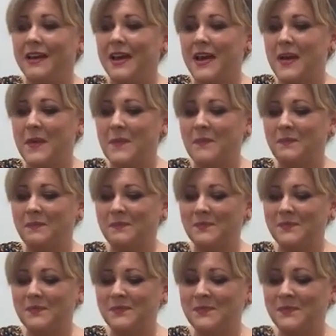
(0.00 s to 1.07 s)

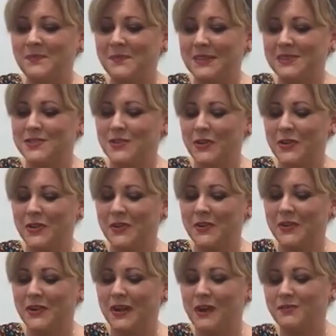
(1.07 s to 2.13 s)

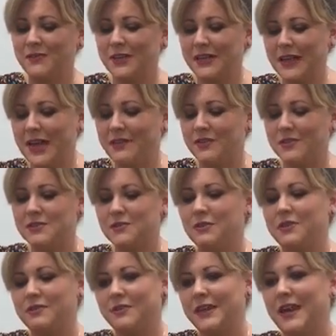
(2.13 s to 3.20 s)
So after I gained those
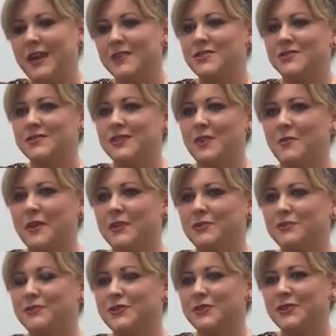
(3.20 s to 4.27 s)
qualifications, I went
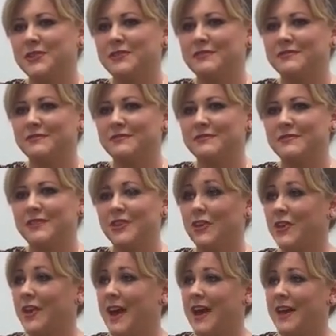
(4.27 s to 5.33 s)
off to
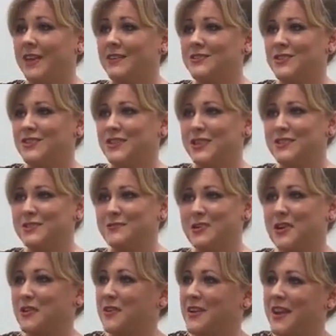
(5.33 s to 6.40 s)
the UK to chase
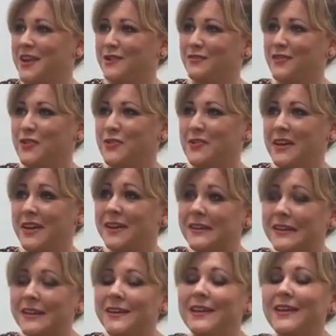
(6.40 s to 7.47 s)
my creative career,
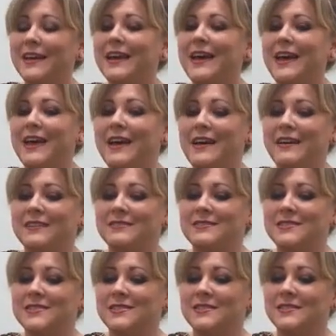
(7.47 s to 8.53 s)

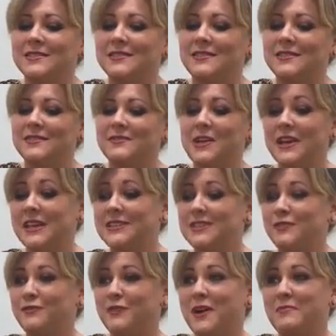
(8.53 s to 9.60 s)
and while I
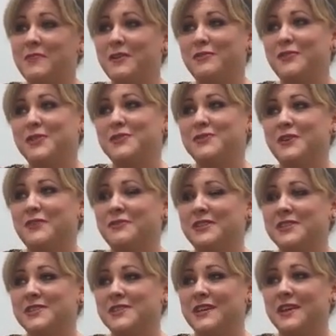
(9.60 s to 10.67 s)
did find my first graphic
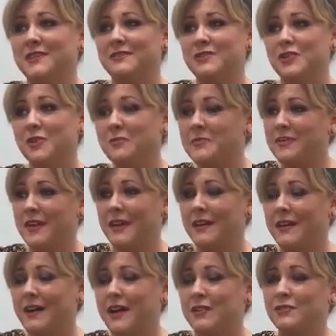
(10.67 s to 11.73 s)
design job there, I